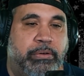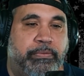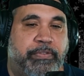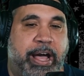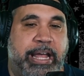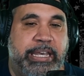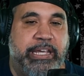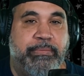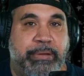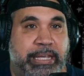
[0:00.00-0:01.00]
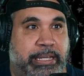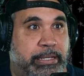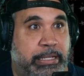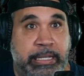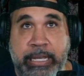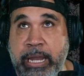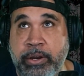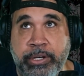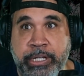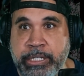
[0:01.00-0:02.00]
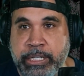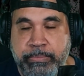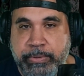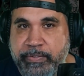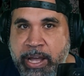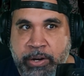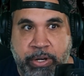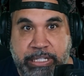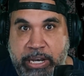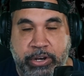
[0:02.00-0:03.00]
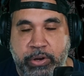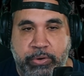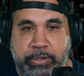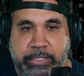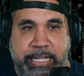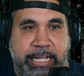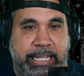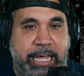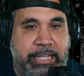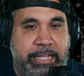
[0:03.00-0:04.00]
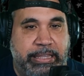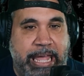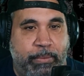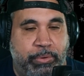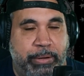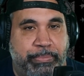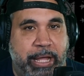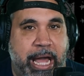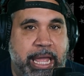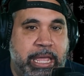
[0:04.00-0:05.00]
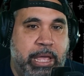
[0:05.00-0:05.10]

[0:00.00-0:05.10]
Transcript: find him in inherent contempt of Congress. I don't know exactly how that would apply.